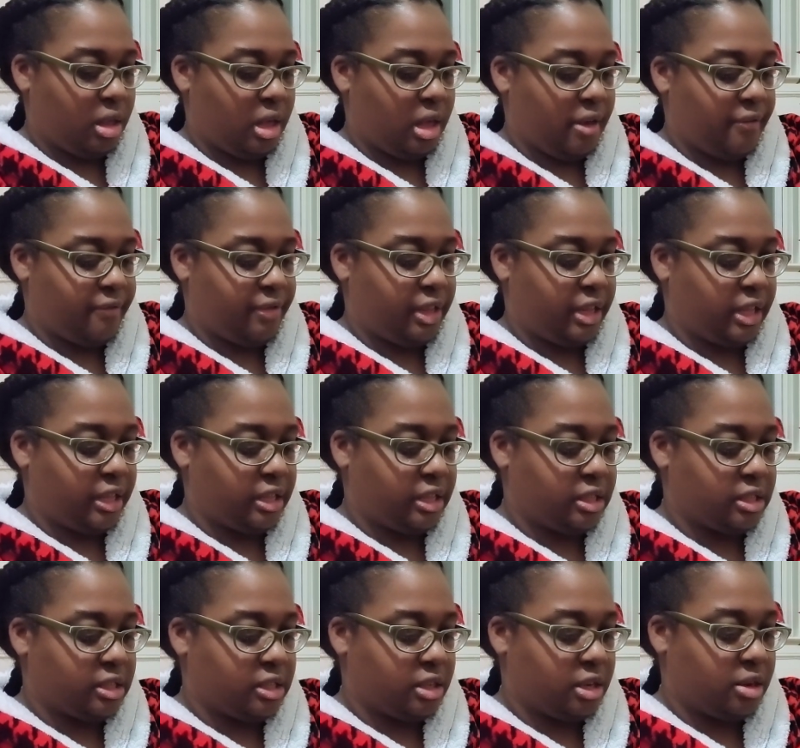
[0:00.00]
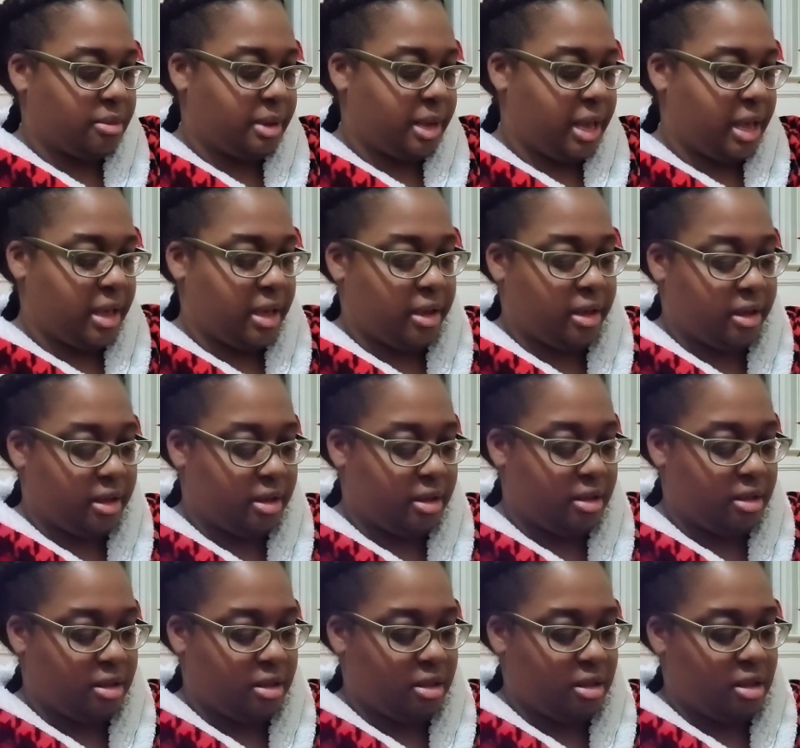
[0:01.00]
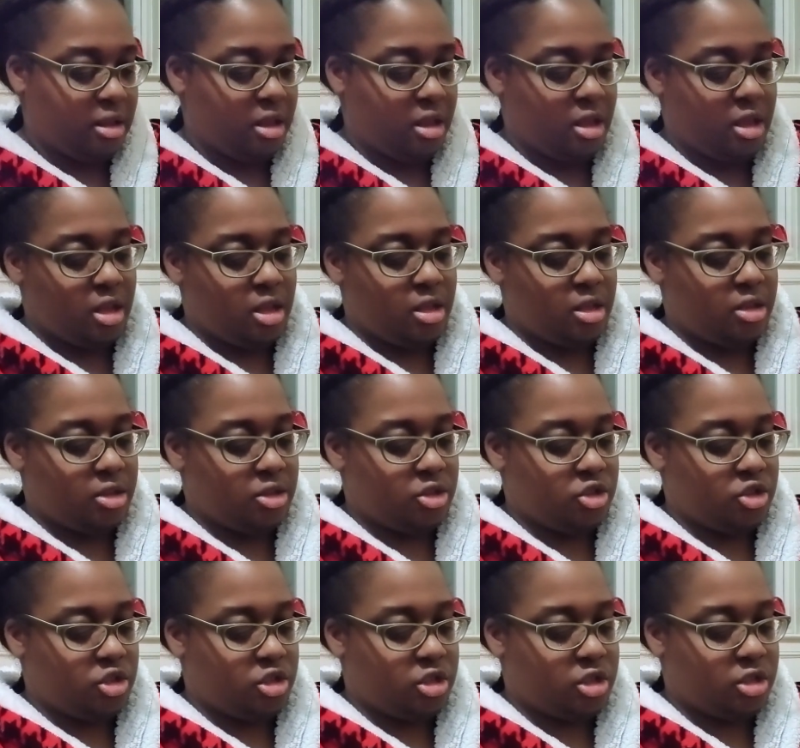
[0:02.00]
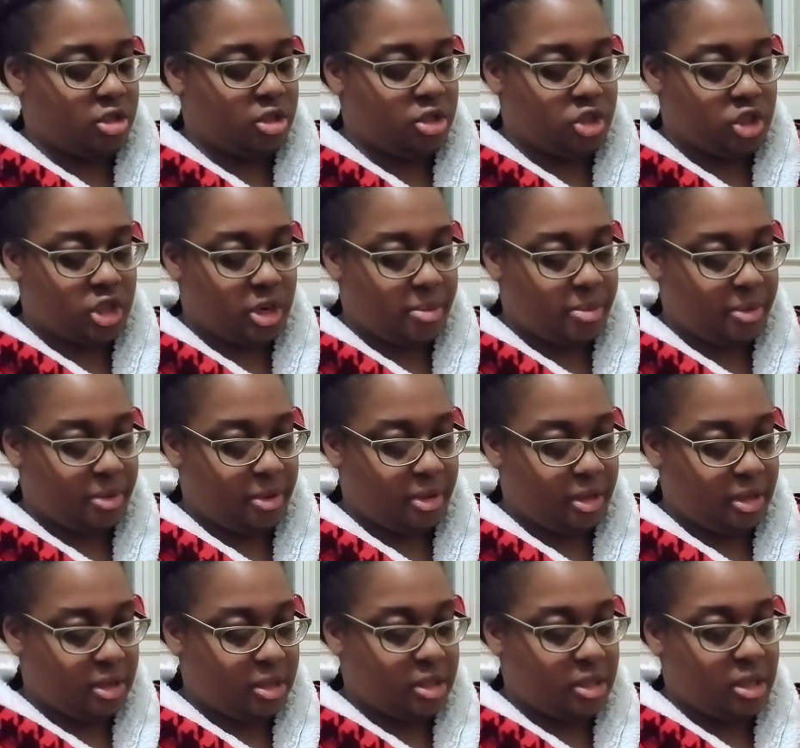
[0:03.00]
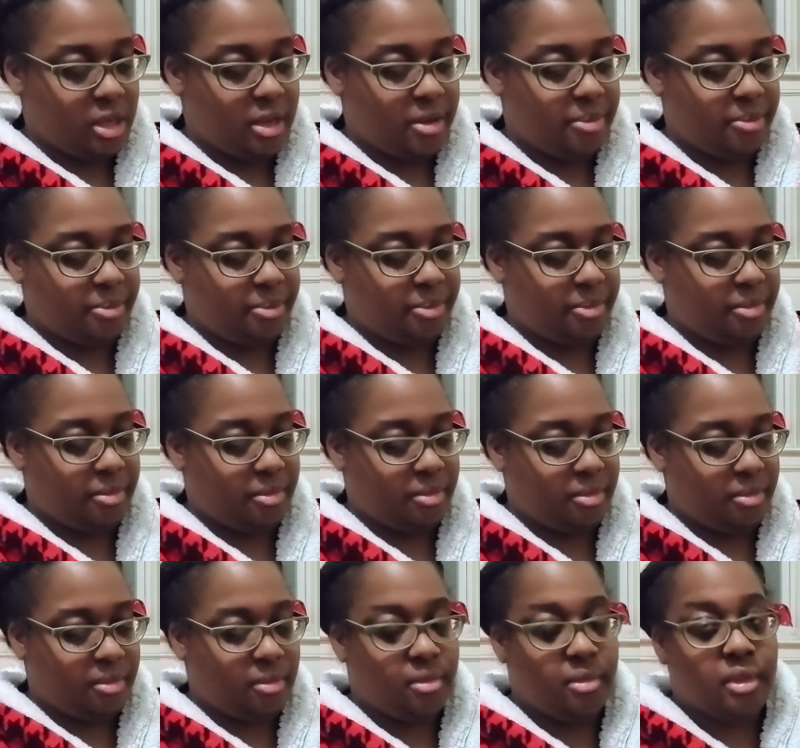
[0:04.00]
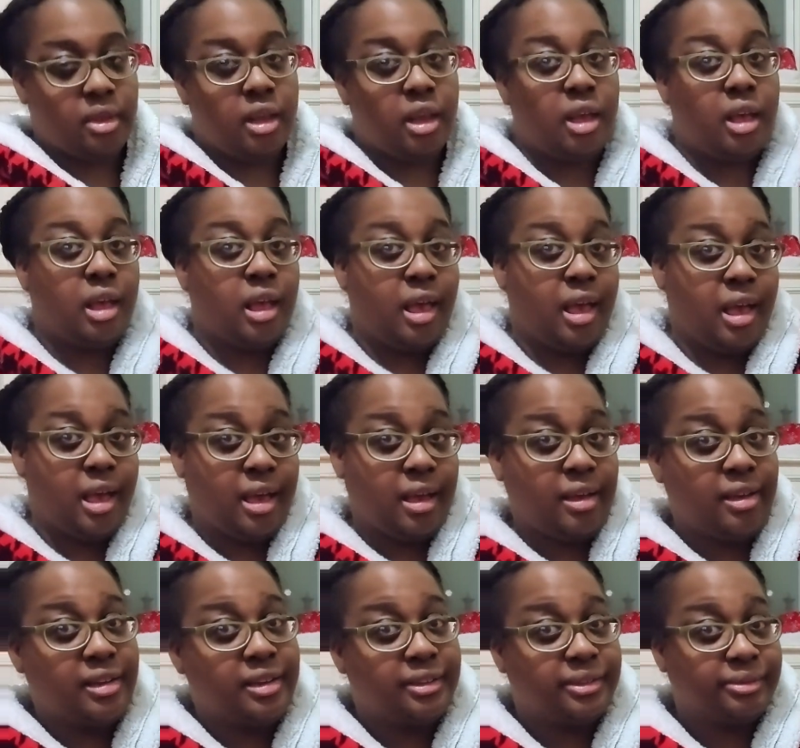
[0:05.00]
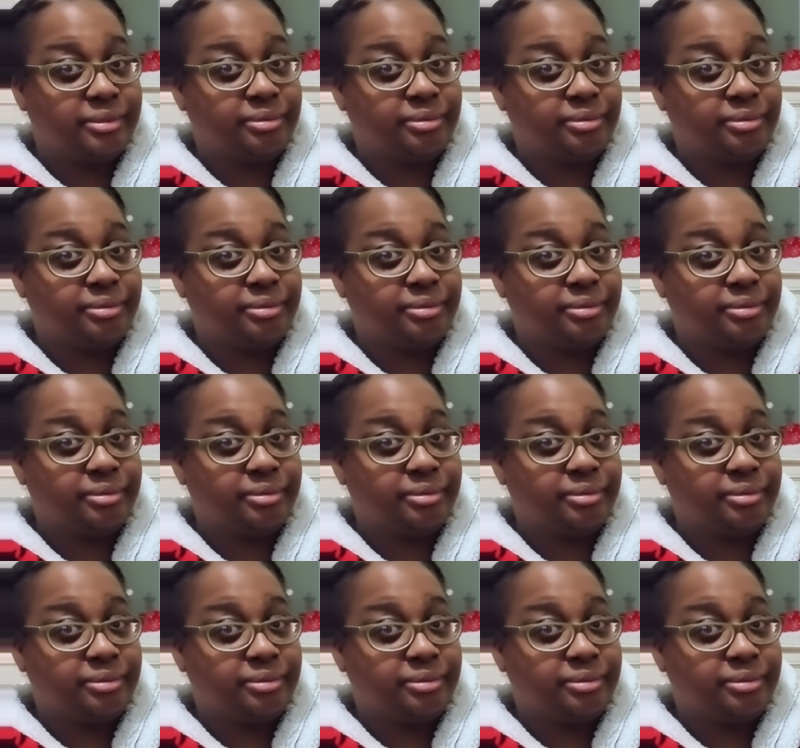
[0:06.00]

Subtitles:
I feel like this is going to be egg. Just in the shape of this. Yep. Egg.